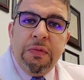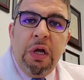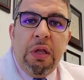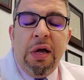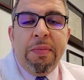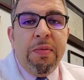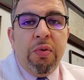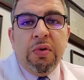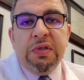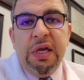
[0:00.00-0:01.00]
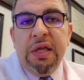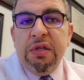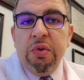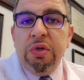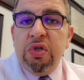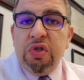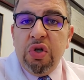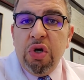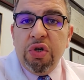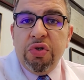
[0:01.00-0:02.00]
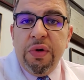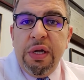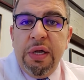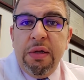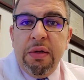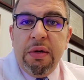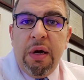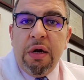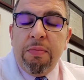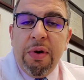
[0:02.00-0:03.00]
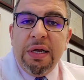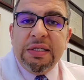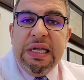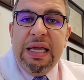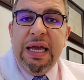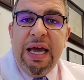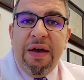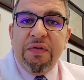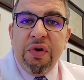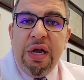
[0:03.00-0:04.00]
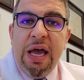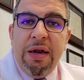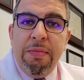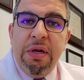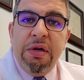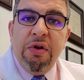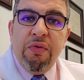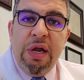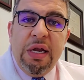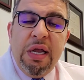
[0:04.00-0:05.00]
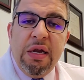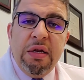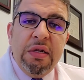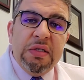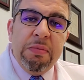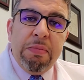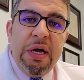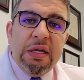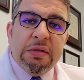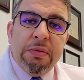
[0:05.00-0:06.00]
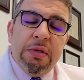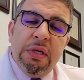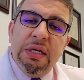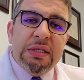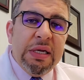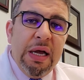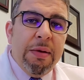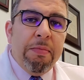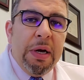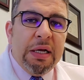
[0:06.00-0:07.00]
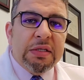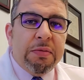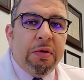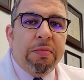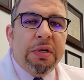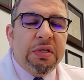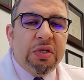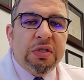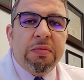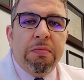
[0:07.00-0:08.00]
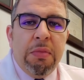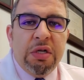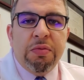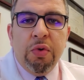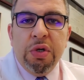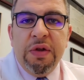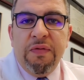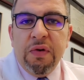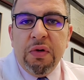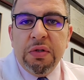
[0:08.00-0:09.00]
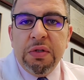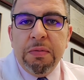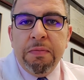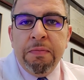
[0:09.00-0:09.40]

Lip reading: A lot of people will say that doing surgery on a prostate after it had been irradiated is impossible. It's not impossible, but it's just much more difficult.